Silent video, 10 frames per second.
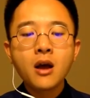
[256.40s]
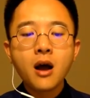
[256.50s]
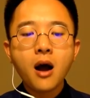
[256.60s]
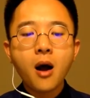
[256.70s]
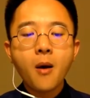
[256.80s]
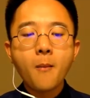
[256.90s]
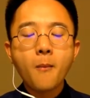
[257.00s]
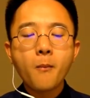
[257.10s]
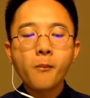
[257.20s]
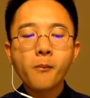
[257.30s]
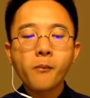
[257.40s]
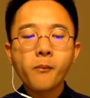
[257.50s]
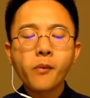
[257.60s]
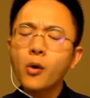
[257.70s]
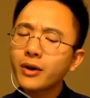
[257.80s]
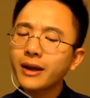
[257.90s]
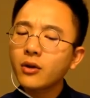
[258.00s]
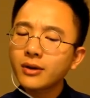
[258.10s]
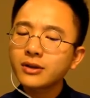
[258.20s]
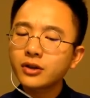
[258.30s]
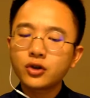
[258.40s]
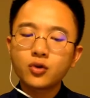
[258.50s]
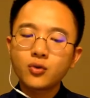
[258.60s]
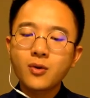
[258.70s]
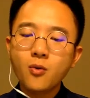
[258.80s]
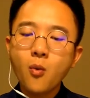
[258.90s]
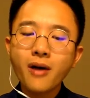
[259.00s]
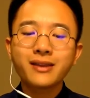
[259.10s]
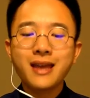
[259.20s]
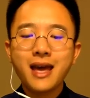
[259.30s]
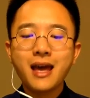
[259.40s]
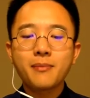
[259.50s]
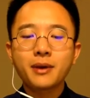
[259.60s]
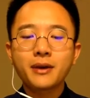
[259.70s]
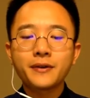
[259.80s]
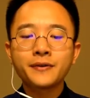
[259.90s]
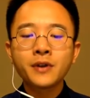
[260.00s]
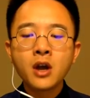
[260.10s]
Or we can only just do 1k because